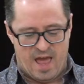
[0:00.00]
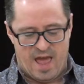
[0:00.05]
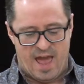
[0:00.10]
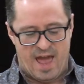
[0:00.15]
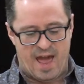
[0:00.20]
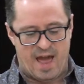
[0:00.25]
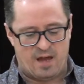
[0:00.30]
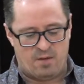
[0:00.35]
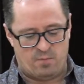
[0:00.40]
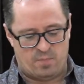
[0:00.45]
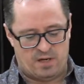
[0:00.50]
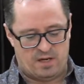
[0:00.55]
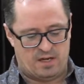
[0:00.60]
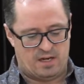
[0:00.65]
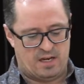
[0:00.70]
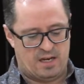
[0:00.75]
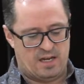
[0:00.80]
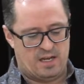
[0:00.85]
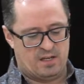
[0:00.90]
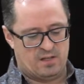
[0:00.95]
had been
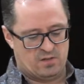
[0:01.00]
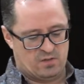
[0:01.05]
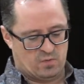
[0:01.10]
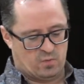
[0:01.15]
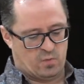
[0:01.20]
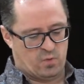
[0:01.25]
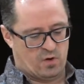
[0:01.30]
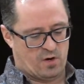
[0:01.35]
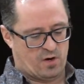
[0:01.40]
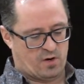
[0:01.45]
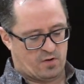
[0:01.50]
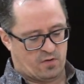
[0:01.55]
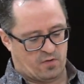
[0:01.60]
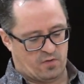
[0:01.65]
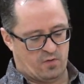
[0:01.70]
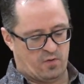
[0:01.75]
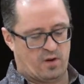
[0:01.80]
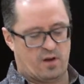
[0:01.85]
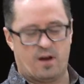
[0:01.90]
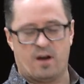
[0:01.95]
and is worked
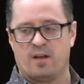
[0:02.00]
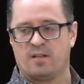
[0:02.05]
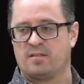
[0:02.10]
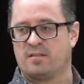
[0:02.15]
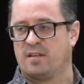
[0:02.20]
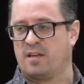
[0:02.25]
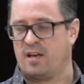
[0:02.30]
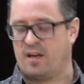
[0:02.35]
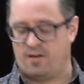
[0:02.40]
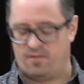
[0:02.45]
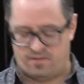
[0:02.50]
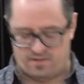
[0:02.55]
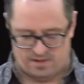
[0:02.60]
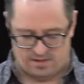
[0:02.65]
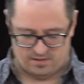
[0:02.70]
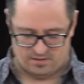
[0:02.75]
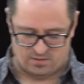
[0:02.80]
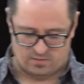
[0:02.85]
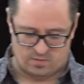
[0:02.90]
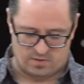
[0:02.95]
through God's
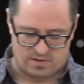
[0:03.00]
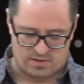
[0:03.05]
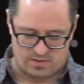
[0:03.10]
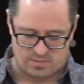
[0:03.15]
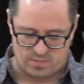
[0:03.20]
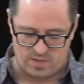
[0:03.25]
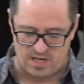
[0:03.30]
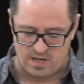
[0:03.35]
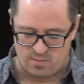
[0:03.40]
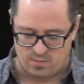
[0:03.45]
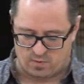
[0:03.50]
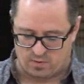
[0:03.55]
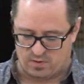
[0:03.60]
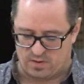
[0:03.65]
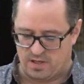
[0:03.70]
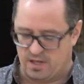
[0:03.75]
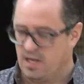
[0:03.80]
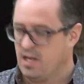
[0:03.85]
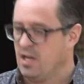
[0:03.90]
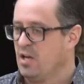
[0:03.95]
covenants with his people.